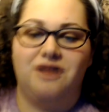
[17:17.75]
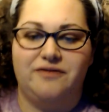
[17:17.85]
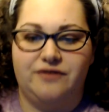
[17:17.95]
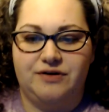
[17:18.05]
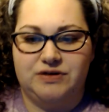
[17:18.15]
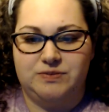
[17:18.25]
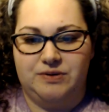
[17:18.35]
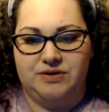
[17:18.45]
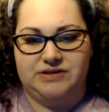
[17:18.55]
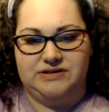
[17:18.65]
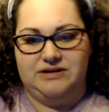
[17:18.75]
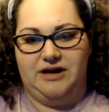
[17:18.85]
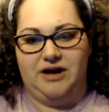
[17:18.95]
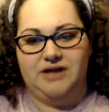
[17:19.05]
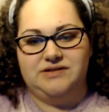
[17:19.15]
love of Hocus Pocus in
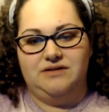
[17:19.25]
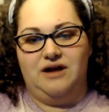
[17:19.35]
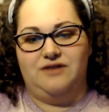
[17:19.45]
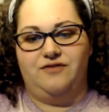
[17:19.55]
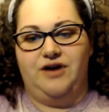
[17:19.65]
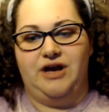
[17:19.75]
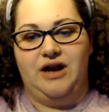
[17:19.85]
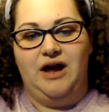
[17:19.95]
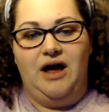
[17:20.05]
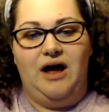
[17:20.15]
there. It's a lot of fun.